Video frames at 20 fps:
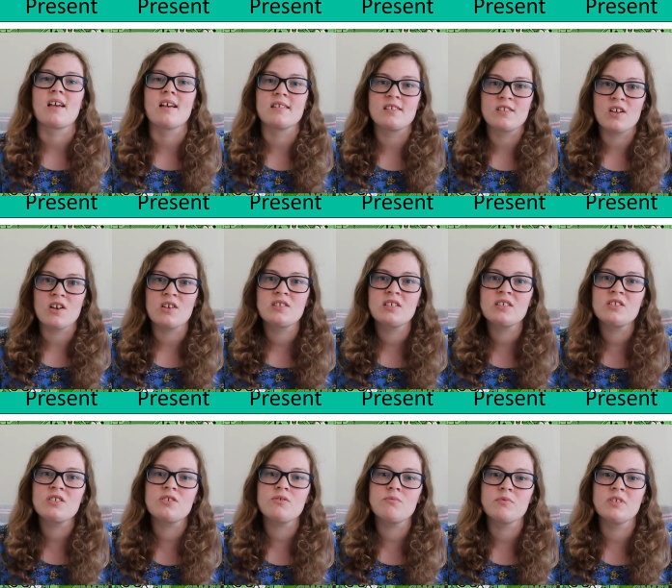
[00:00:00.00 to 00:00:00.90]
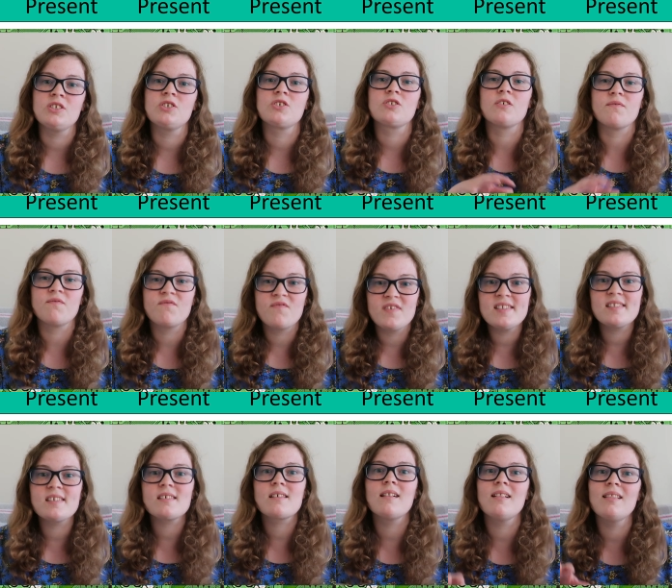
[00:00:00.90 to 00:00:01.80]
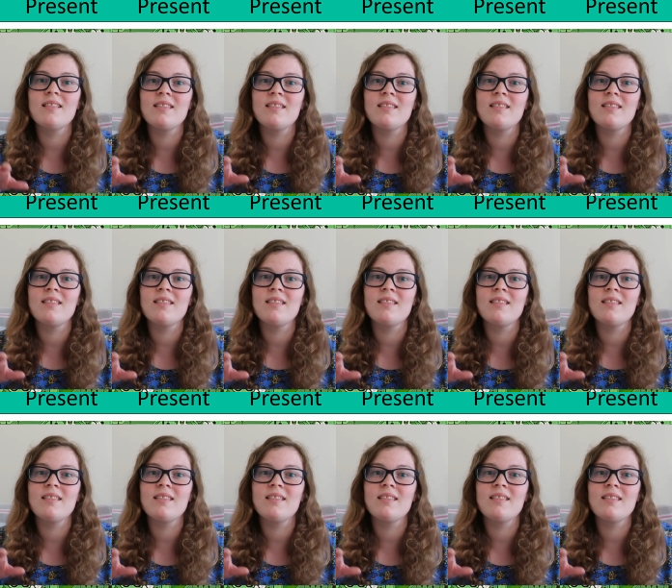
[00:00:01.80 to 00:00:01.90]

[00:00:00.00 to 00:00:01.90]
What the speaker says: are starting to reach the physical